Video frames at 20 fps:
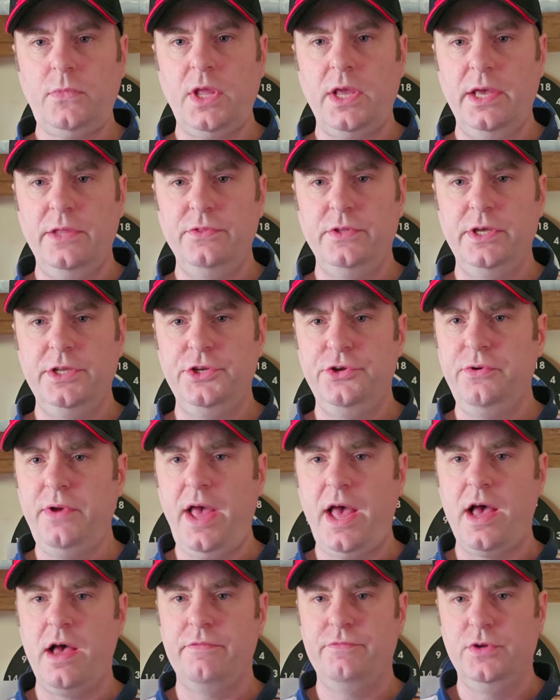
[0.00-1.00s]
And then you
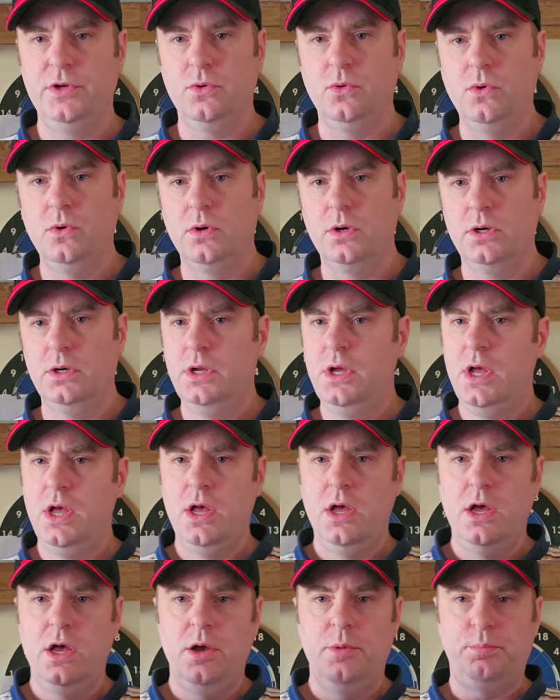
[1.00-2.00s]
have your
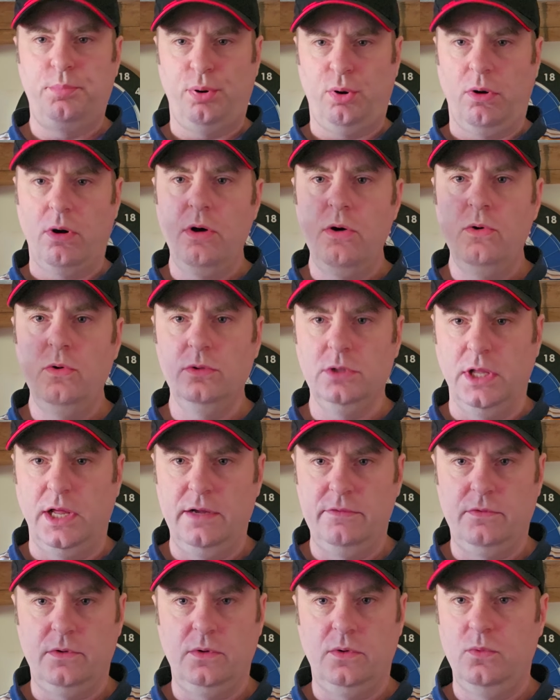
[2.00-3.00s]
pro
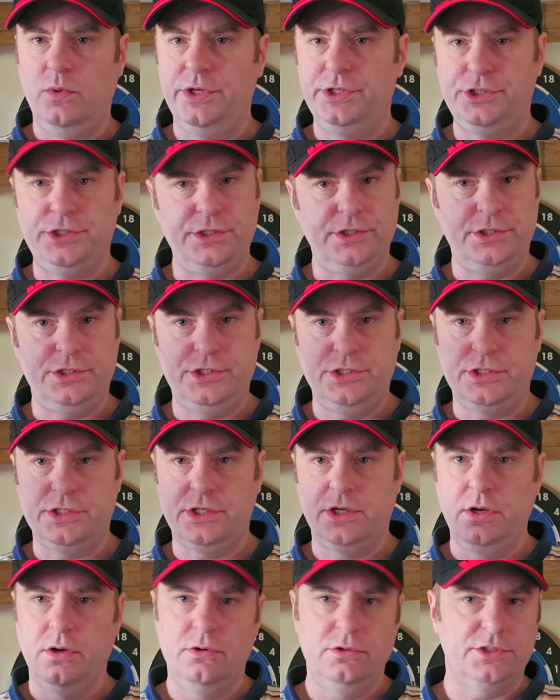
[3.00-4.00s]
level, which
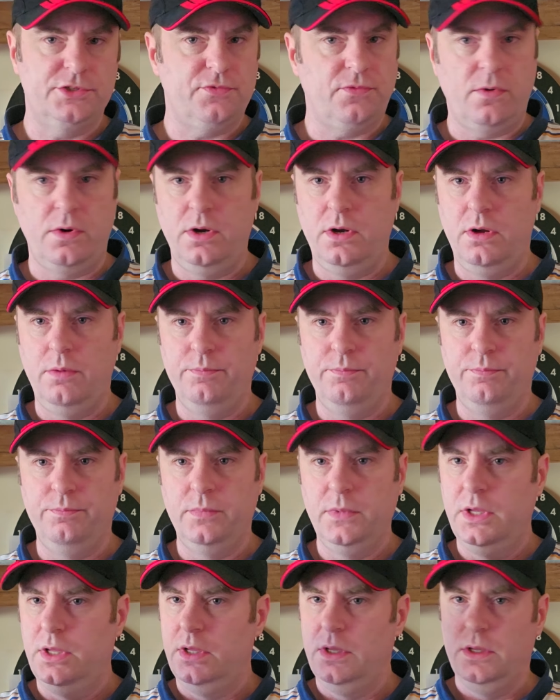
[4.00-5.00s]
just goes from
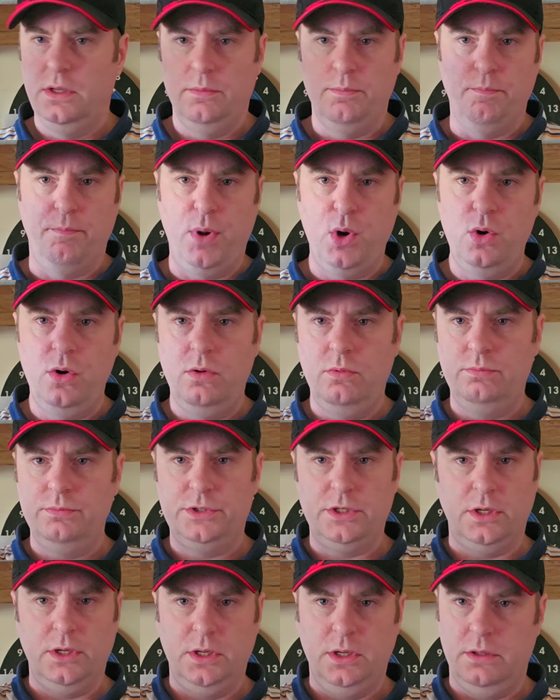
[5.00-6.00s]
boom
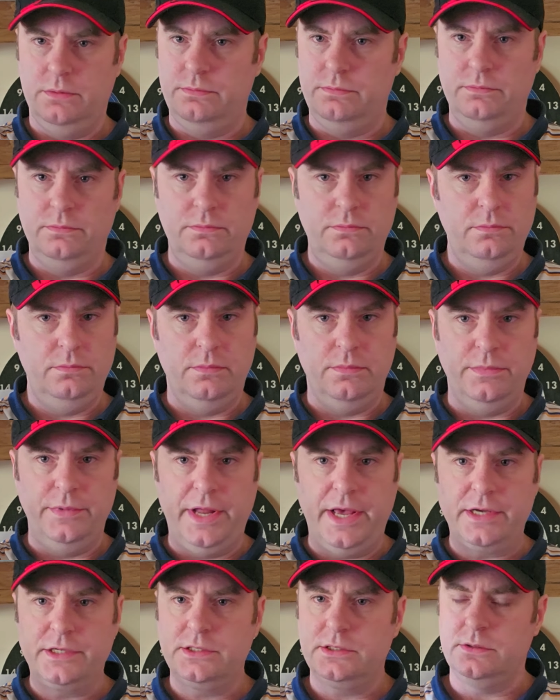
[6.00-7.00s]
to
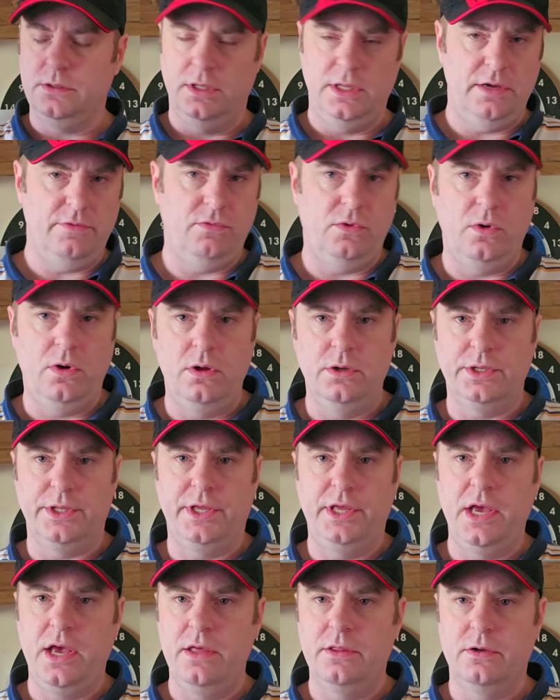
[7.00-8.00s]
next level
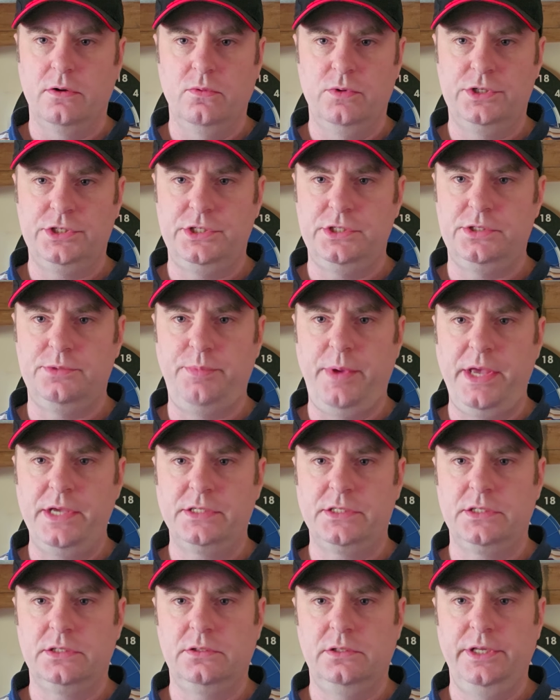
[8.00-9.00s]
altogether, which is
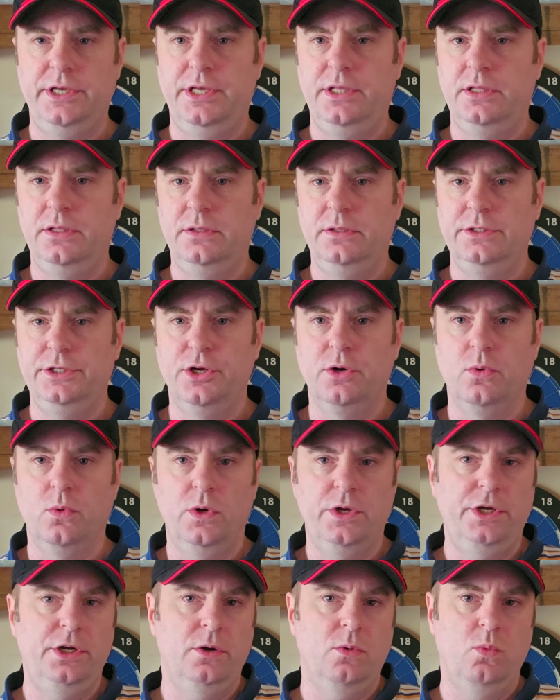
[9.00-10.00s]
basically your
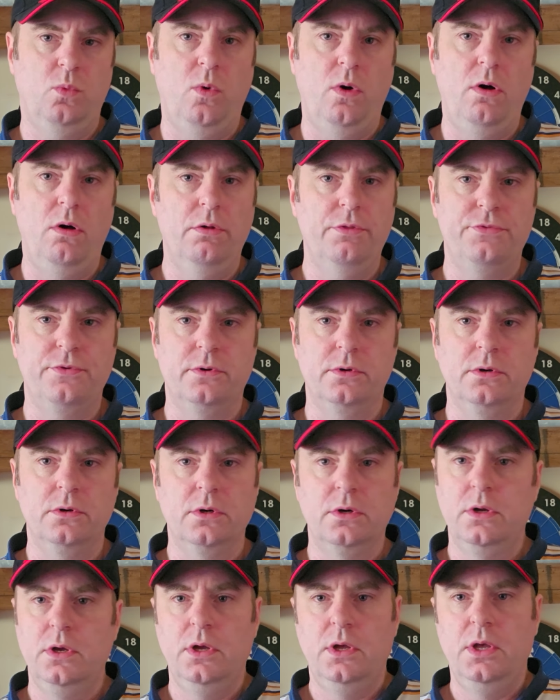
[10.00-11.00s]

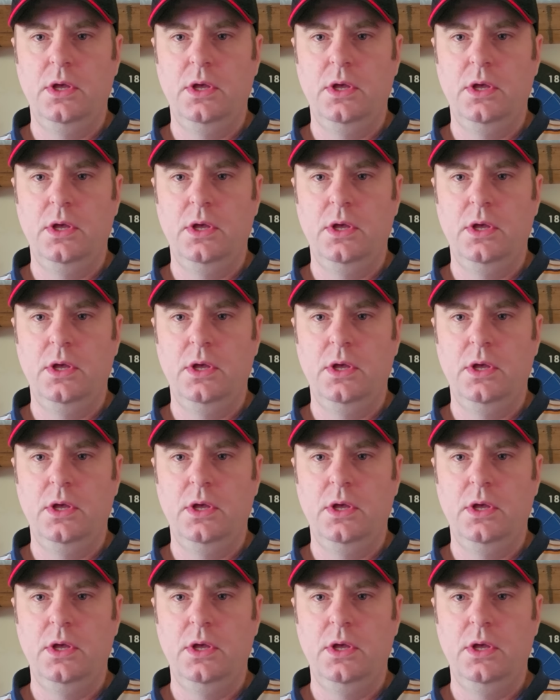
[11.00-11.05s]
Walther.